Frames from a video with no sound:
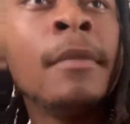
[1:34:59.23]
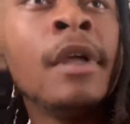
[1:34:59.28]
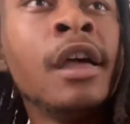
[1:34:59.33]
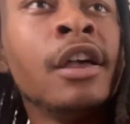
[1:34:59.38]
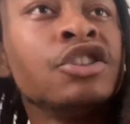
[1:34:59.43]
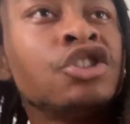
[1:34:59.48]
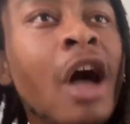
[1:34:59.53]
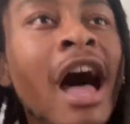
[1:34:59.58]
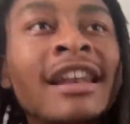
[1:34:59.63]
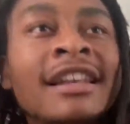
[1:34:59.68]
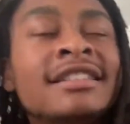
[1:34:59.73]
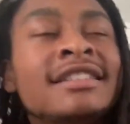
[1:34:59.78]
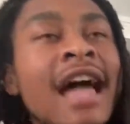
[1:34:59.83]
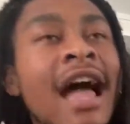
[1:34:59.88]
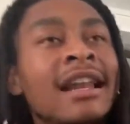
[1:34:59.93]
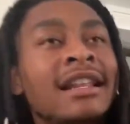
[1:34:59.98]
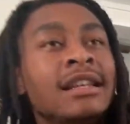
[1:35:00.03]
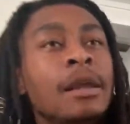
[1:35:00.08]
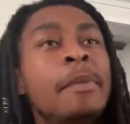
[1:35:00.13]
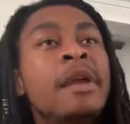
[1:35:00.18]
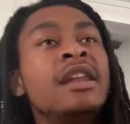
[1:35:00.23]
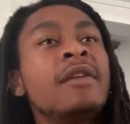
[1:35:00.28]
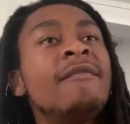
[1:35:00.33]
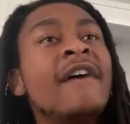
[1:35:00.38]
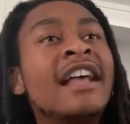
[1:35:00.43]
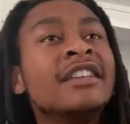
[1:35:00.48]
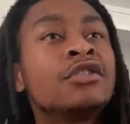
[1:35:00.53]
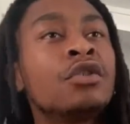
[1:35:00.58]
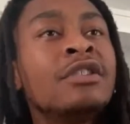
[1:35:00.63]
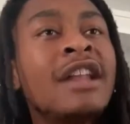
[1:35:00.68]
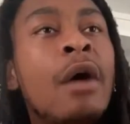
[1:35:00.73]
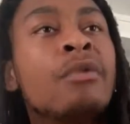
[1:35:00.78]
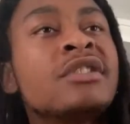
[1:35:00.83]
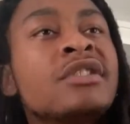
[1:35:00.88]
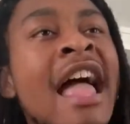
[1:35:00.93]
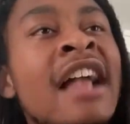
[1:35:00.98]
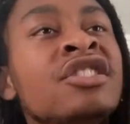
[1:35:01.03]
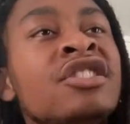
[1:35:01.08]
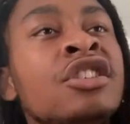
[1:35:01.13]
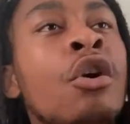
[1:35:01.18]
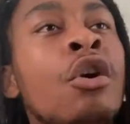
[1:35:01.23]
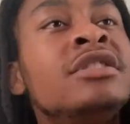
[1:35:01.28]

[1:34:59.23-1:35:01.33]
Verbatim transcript: So I decided to be the vessel that was actually going